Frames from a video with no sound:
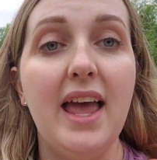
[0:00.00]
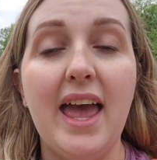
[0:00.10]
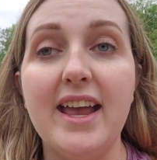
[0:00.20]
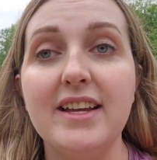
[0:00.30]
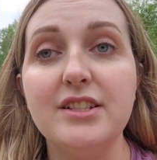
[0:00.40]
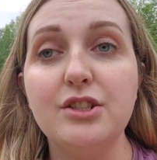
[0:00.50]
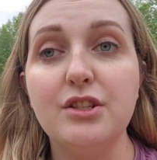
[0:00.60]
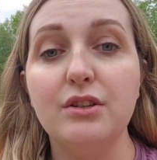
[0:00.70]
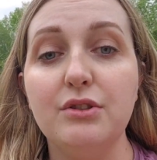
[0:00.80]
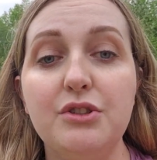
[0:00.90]
And
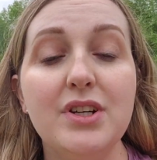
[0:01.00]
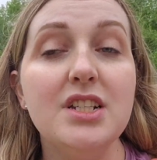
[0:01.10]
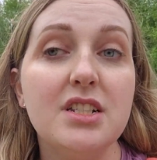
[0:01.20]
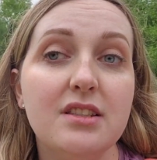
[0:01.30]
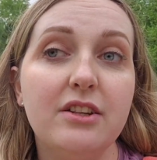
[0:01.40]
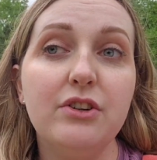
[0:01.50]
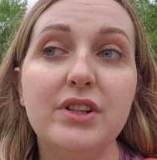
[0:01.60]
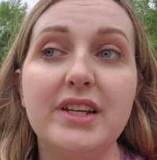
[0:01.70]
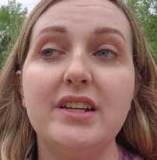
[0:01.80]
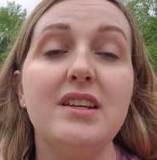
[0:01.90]
so you can just
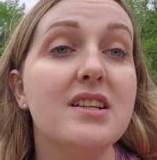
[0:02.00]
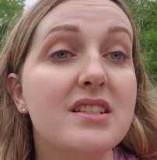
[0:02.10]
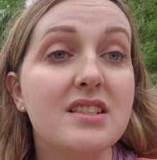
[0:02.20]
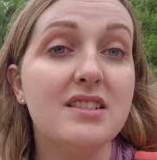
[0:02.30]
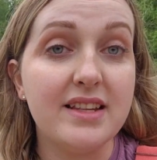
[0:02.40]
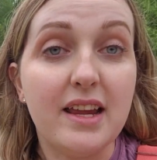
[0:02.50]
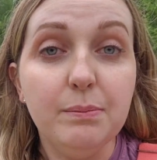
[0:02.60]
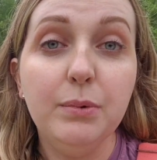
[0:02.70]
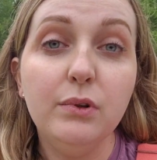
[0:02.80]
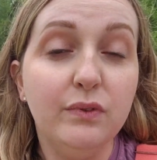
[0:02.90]
literally
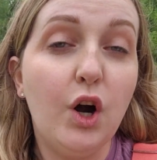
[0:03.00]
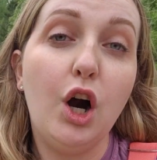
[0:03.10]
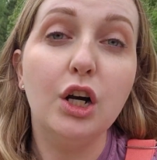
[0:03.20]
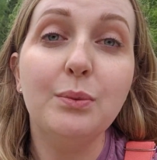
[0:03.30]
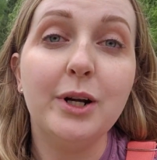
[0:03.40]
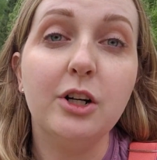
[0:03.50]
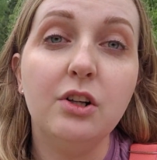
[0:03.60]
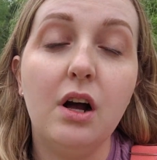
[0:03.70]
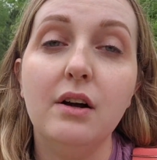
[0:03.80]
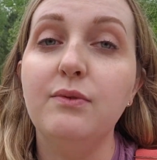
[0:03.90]
staple the hardware
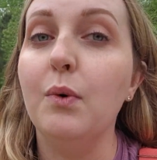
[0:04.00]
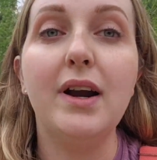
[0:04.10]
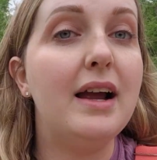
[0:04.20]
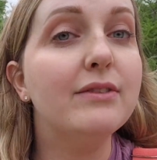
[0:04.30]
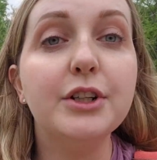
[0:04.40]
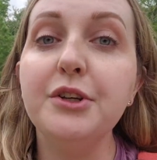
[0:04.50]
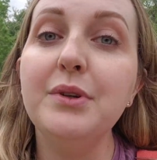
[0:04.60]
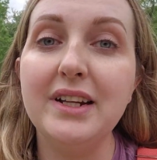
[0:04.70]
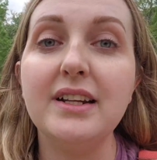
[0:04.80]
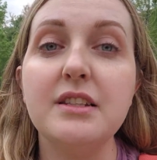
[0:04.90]
cloth wherever you
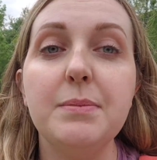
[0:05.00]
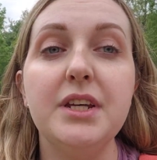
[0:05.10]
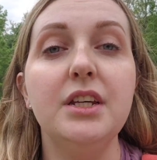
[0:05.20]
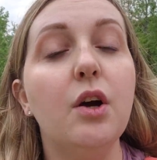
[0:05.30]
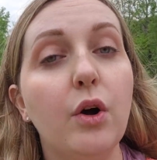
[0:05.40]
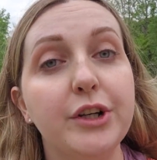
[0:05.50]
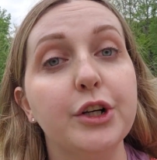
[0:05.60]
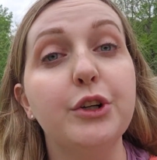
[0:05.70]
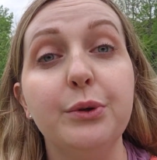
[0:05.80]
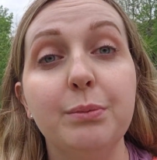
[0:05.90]
need it to be on
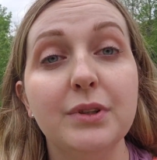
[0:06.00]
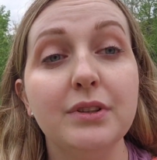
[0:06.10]
your coop.